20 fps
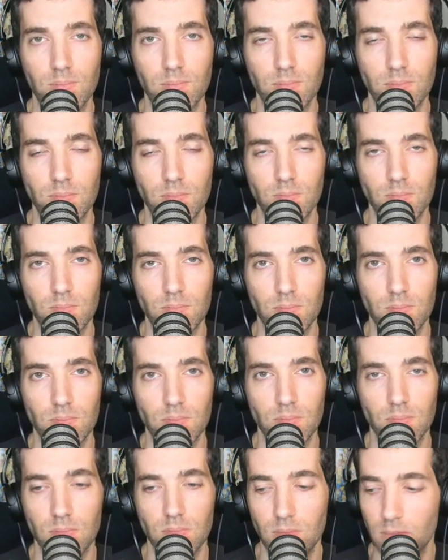
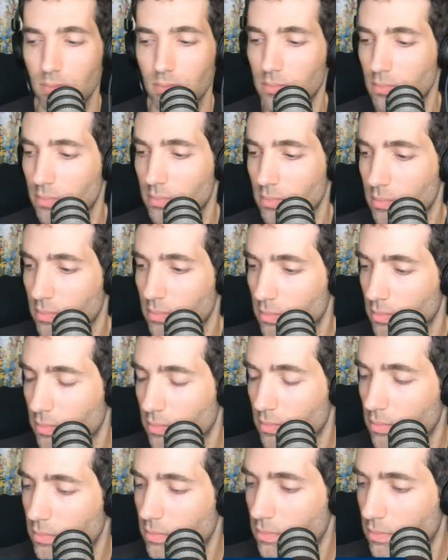
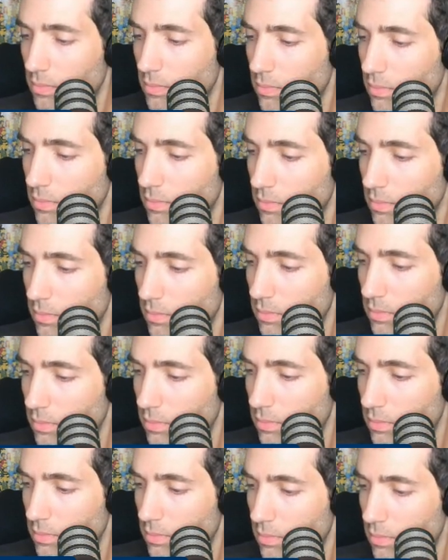
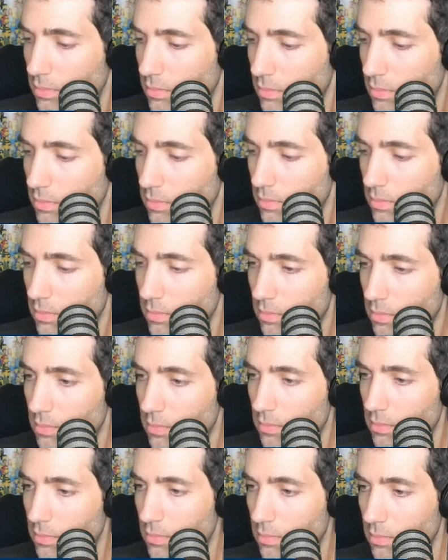
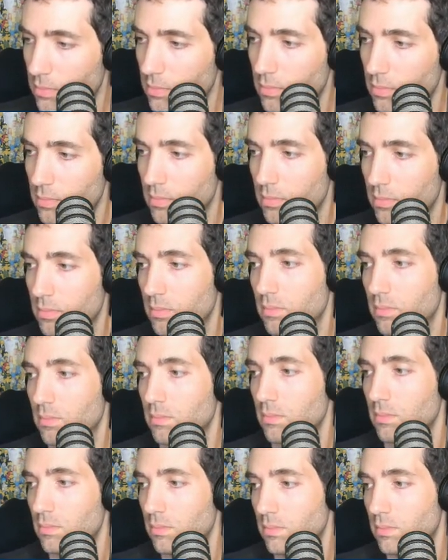
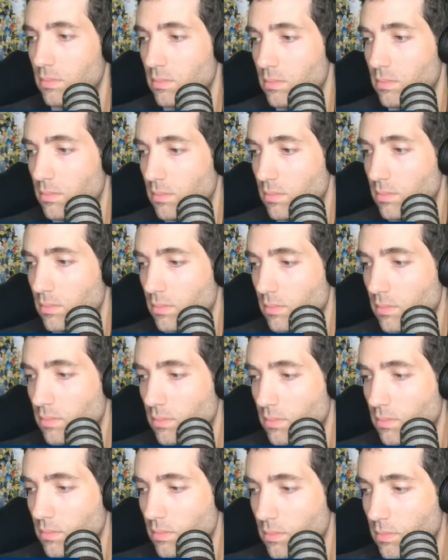
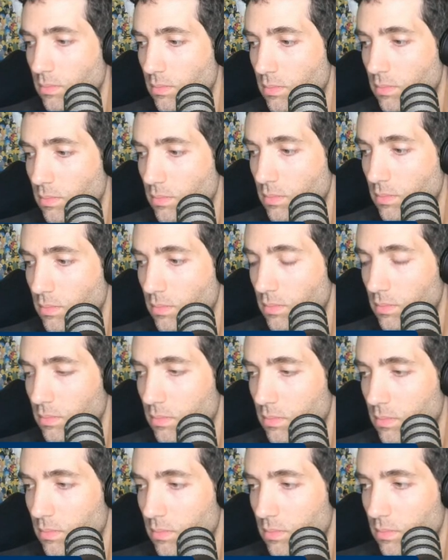
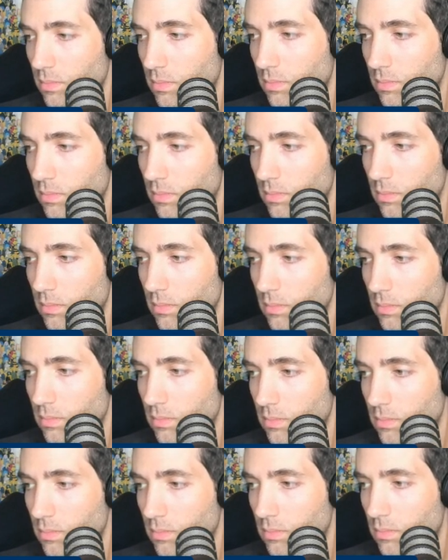(silent)